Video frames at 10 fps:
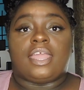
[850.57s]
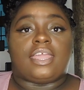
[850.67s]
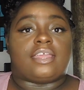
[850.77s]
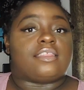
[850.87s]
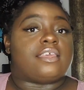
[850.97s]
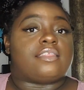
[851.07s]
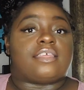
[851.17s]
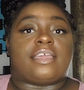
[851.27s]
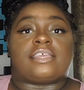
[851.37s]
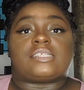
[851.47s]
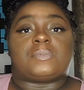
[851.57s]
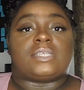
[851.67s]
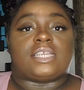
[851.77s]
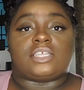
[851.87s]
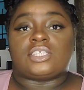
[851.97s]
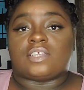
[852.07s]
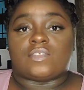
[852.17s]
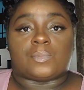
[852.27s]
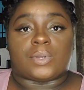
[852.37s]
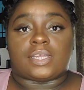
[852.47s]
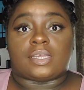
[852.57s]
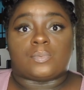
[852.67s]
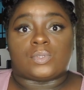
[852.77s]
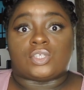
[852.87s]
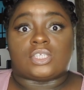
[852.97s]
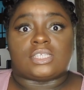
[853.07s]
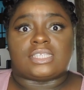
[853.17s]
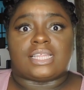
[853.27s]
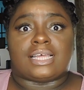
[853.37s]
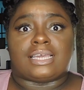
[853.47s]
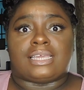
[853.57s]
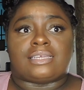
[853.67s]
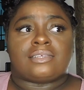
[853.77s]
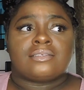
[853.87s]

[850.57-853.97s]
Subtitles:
and then the explanation of the breakup was just like,